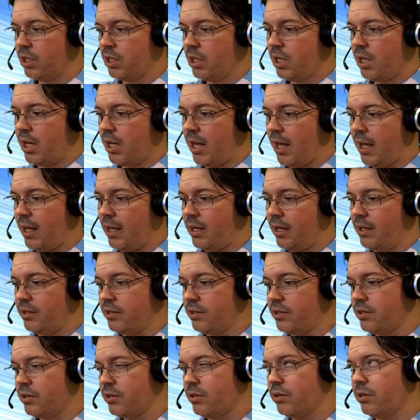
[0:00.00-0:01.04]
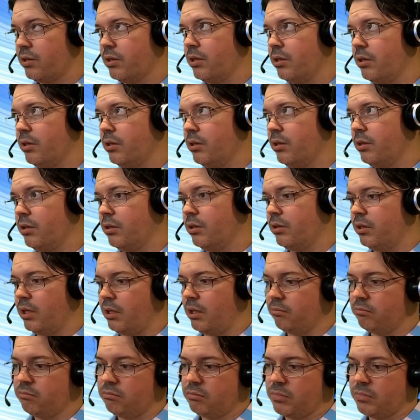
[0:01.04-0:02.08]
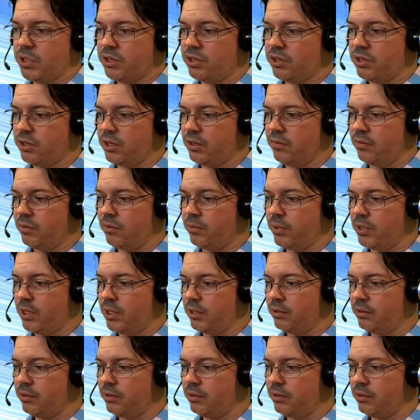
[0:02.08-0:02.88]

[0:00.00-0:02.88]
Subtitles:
And yeah, let's just leave it with that.